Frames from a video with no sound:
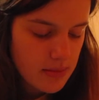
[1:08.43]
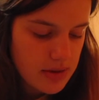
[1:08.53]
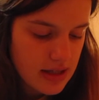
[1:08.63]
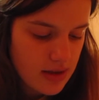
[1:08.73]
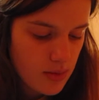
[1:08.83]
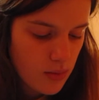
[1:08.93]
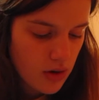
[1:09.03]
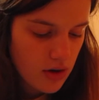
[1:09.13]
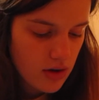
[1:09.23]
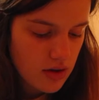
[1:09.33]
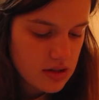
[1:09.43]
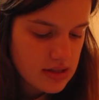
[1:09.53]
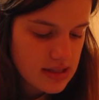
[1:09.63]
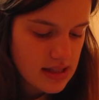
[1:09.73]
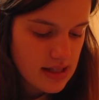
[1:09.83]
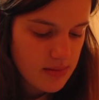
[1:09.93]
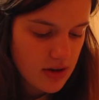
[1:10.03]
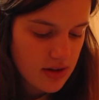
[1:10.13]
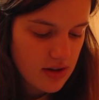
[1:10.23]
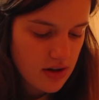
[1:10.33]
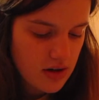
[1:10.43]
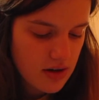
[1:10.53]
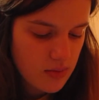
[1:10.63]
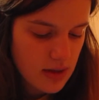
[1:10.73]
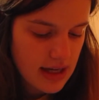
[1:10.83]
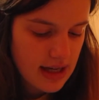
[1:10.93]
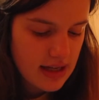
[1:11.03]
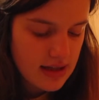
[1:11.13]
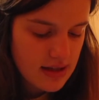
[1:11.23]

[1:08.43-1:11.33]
being a wall to them on their right